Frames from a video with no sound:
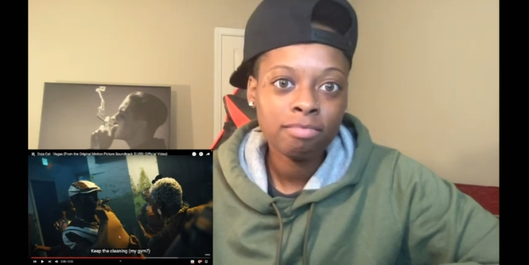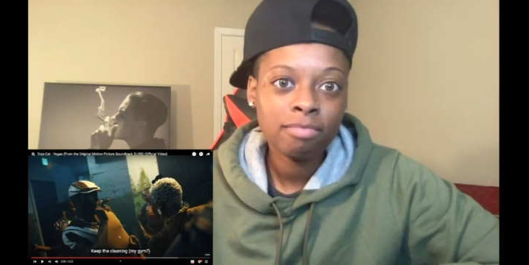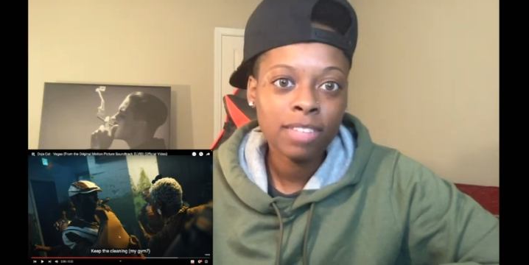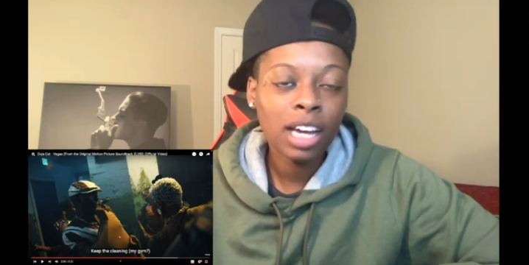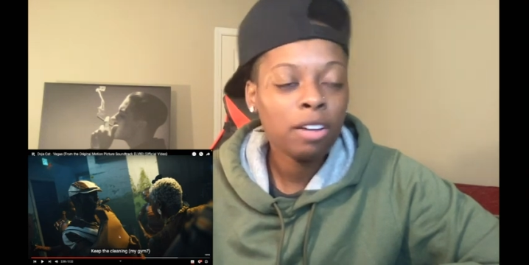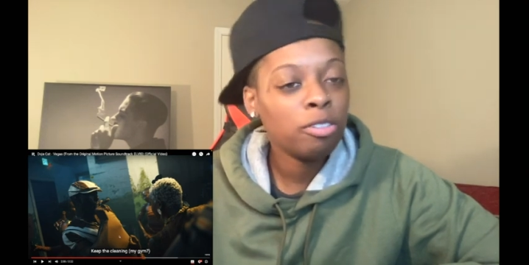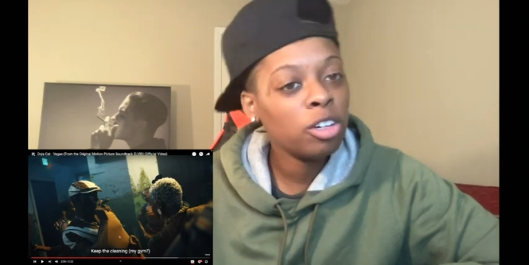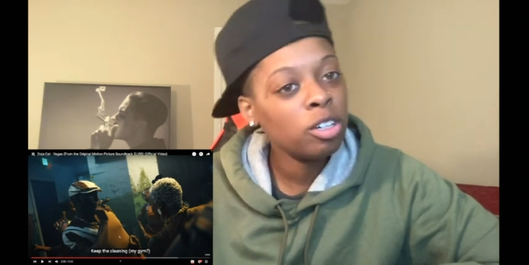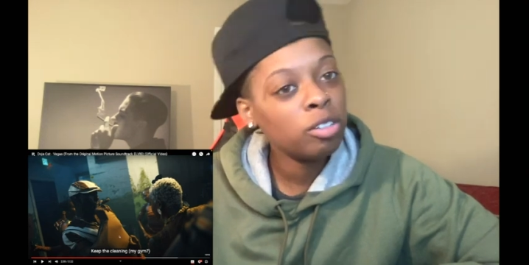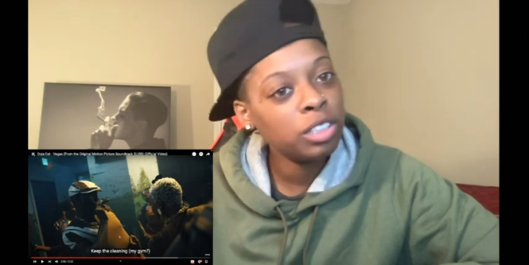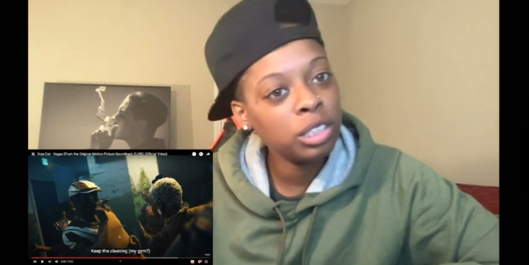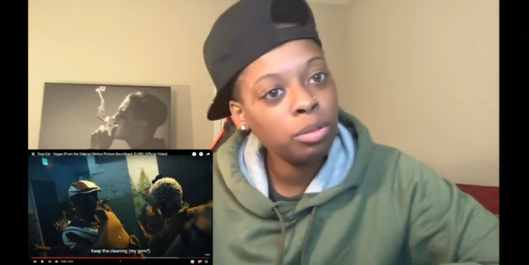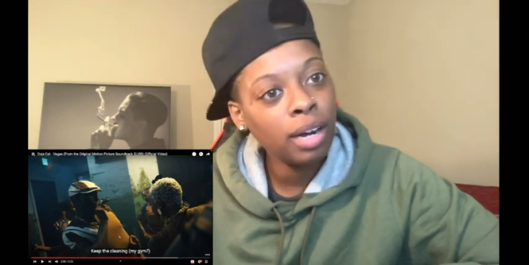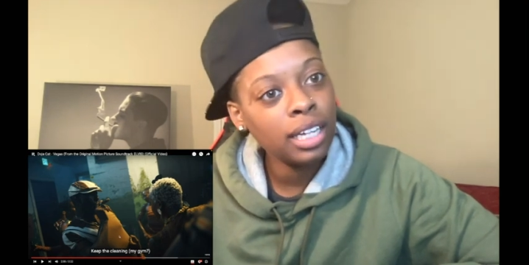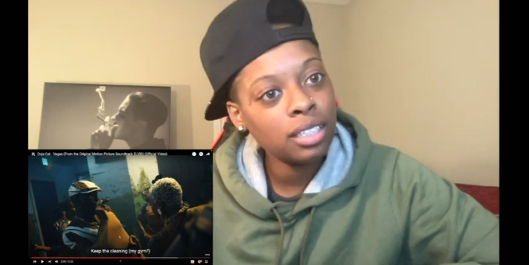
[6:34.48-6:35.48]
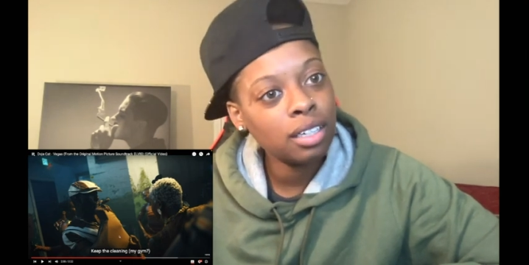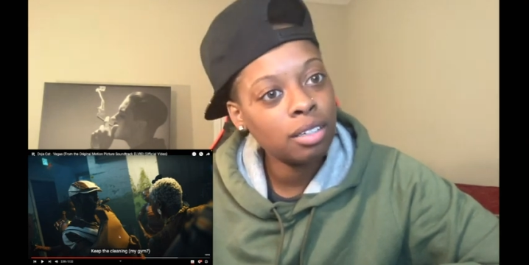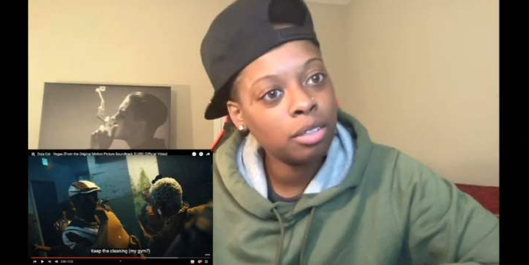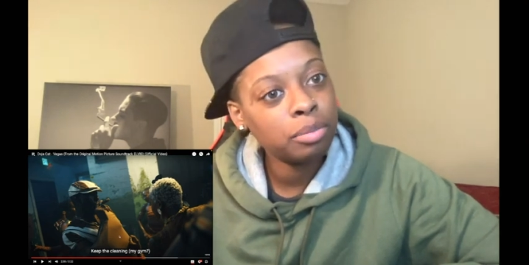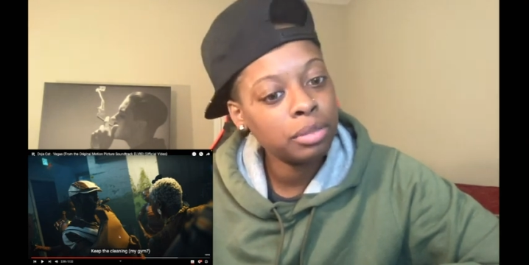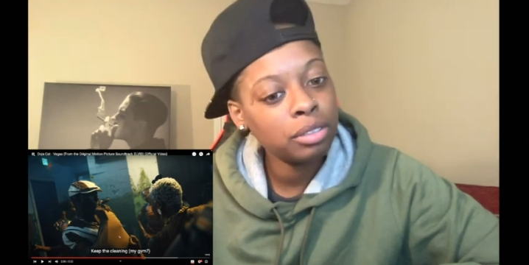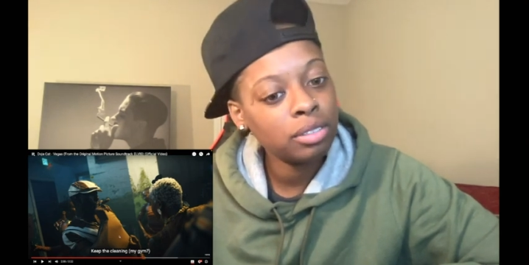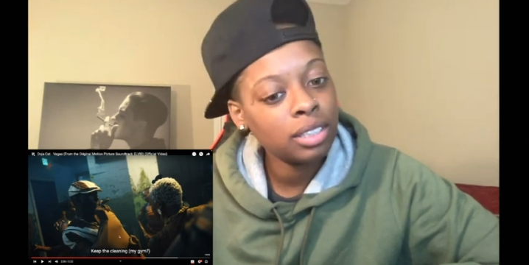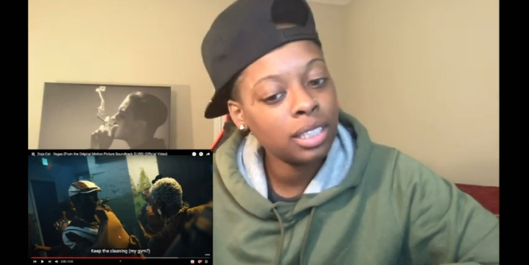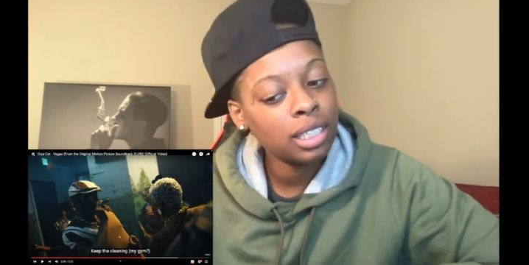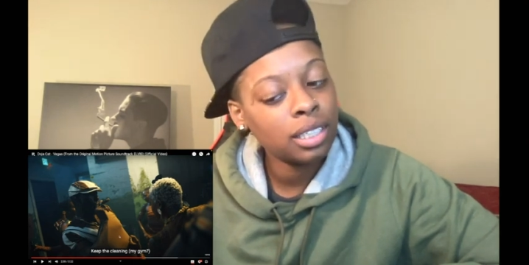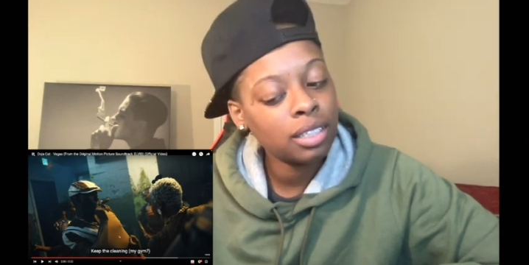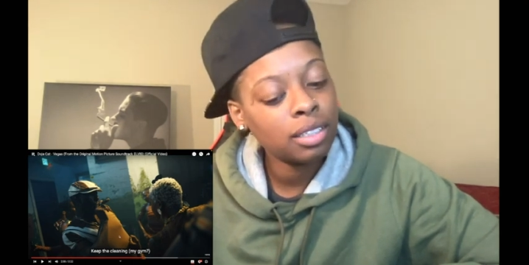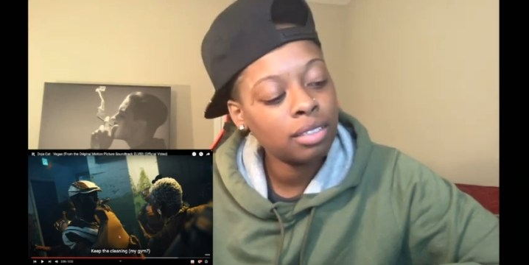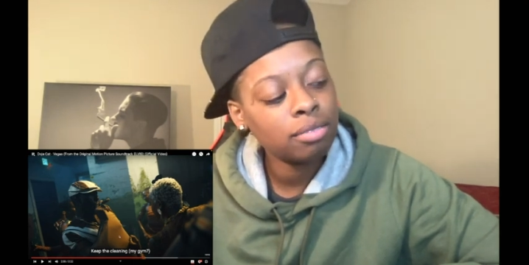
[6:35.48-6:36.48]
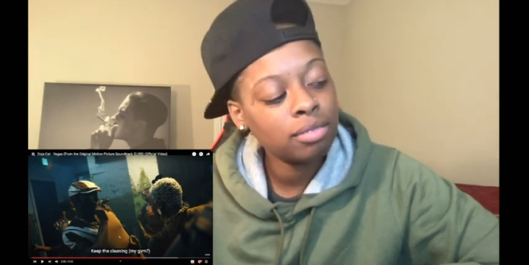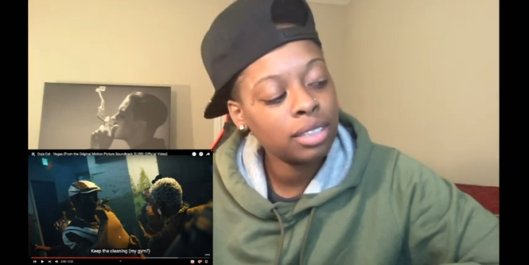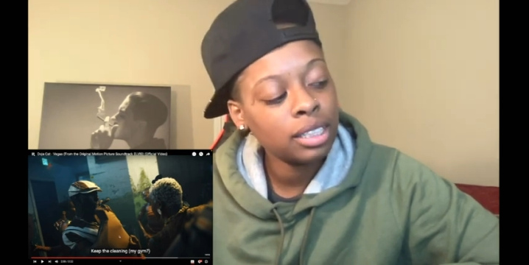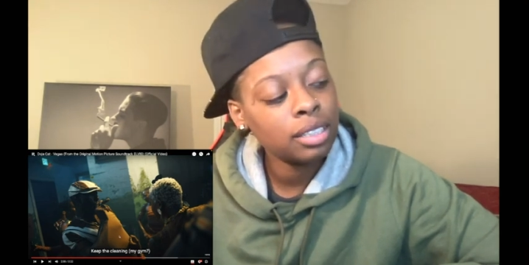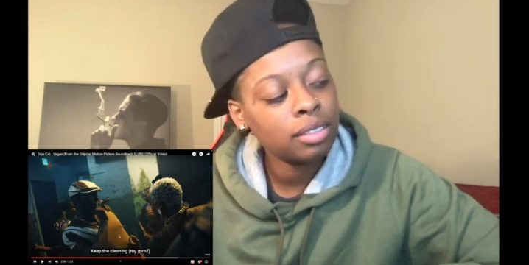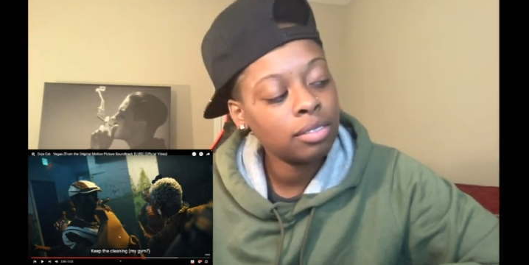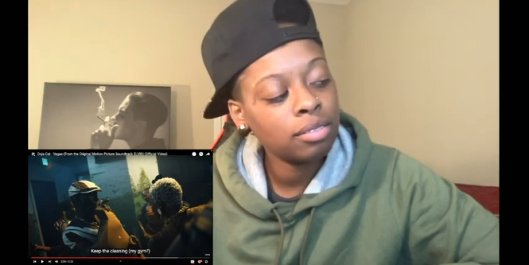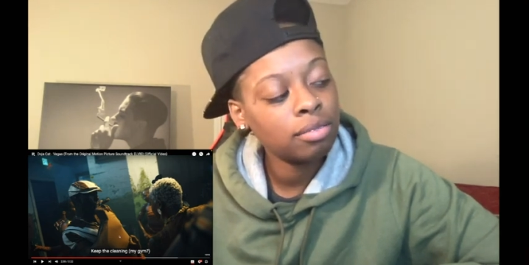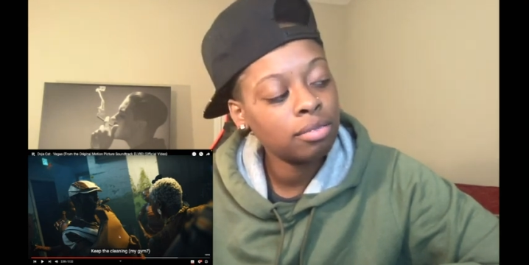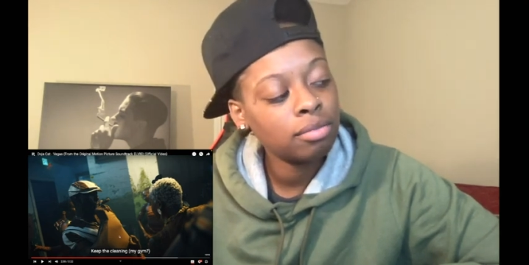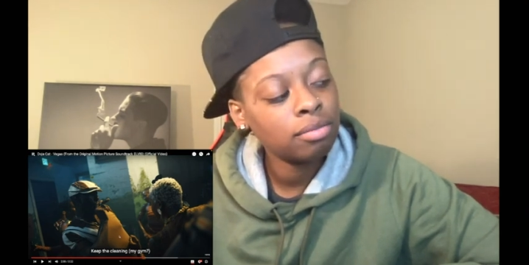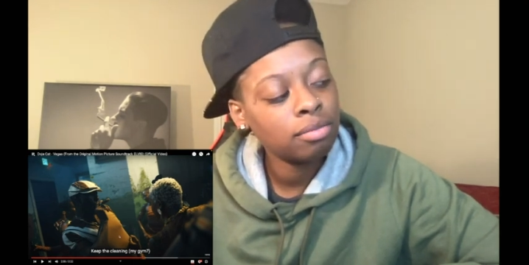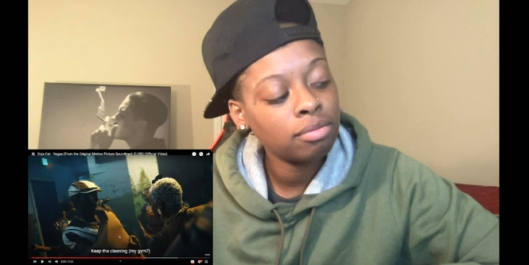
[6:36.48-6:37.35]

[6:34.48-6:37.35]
I don't know if she writes her own music or not. I don't know.